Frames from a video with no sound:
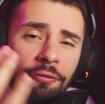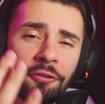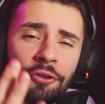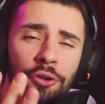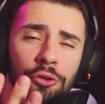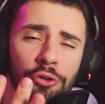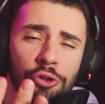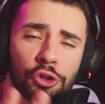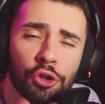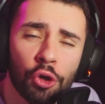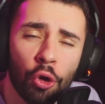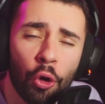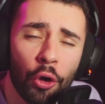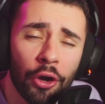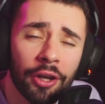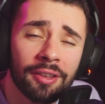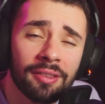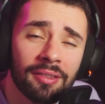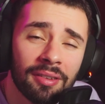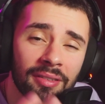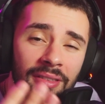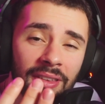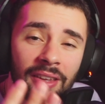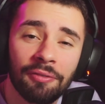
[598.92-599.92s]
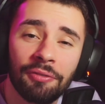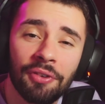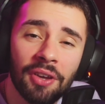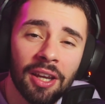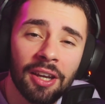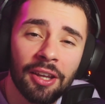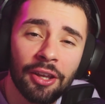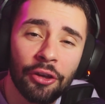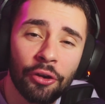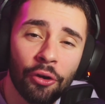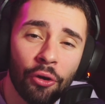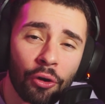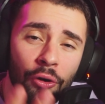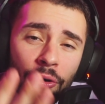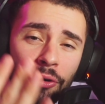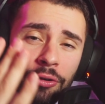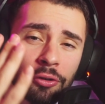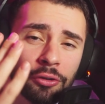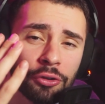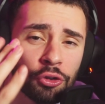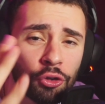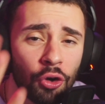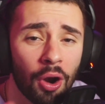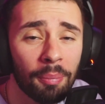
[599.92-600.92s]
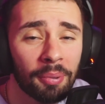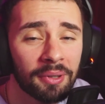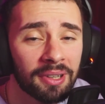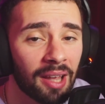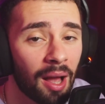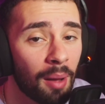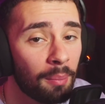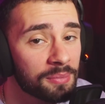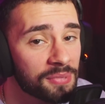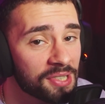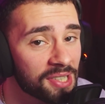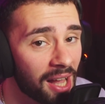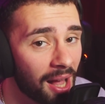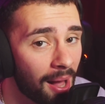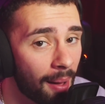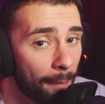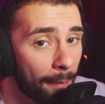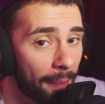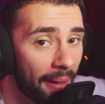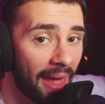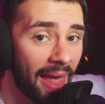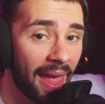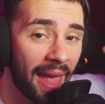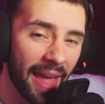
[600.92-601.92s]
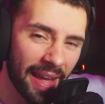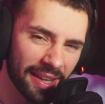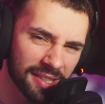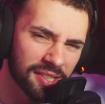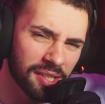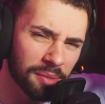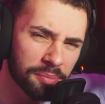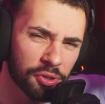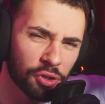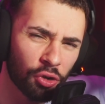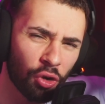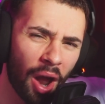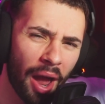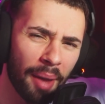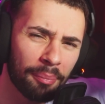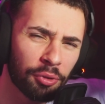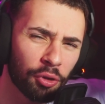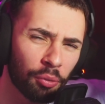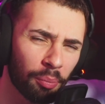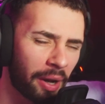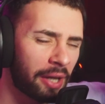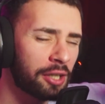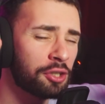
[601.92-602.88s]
you enjoyed the video, drop a thumbs up and subscribe to my